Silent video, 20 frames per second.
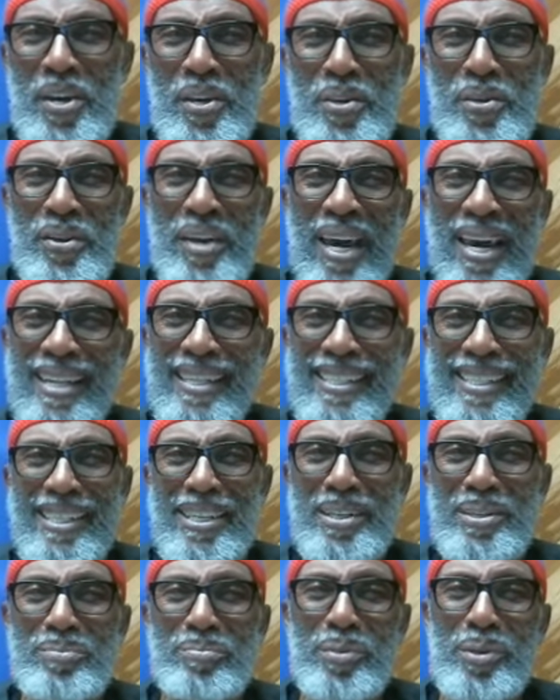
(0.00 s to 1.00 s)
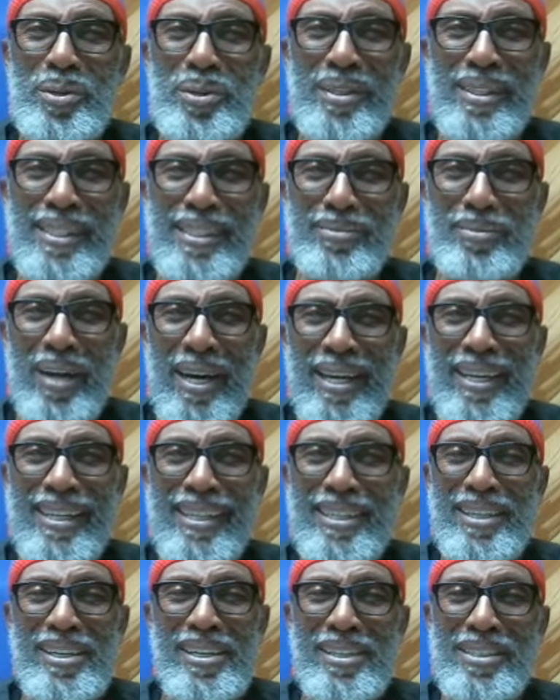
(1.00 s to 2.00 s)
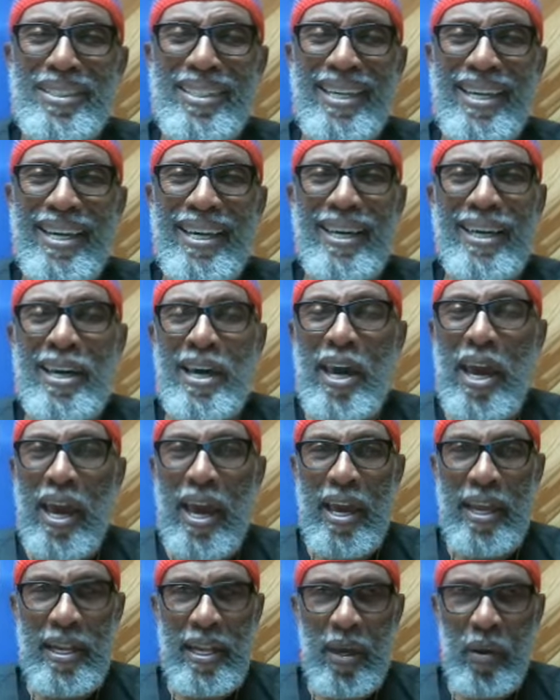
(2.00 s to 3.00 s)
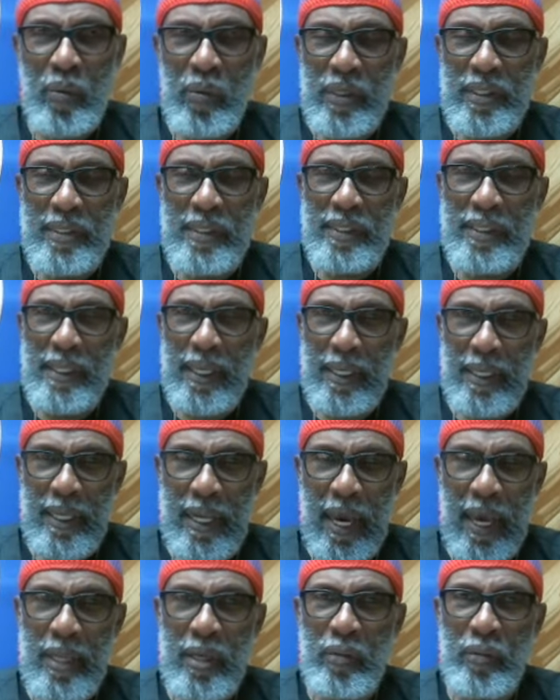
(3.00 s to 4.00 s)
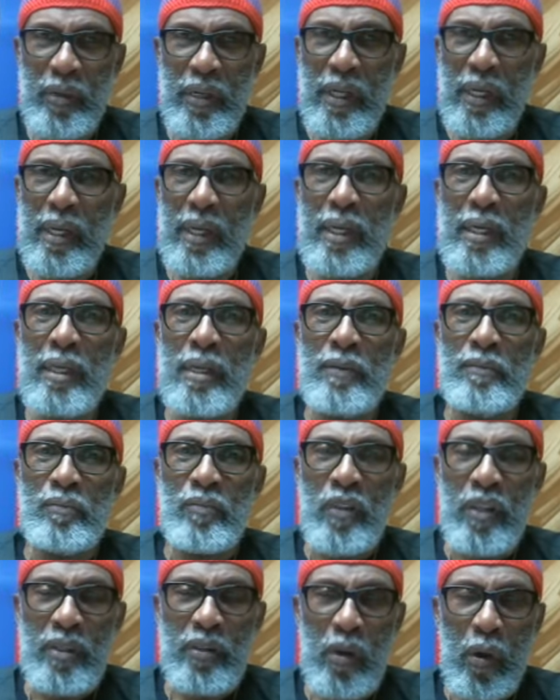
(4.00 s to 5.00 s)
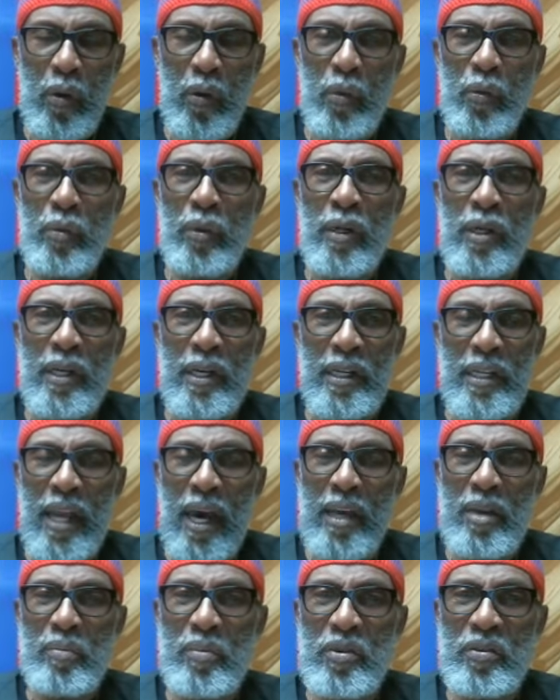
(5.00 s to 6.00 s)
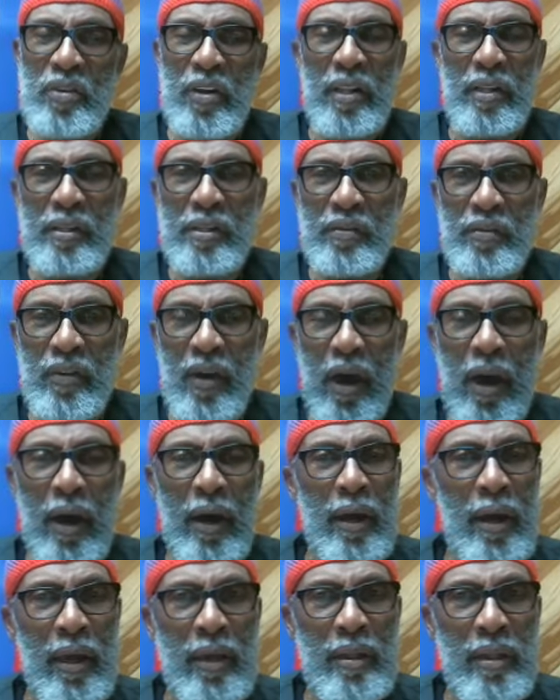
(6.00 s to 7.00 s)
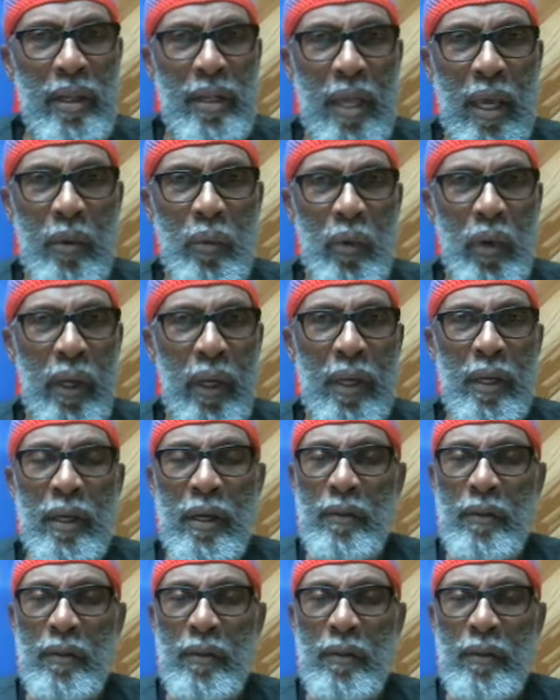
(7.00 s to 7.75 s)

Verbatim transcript: you got till in the morning, right? You there. And then what does it say? Daniel went in, told Hananiah, Mishael, and Azar, and then they what?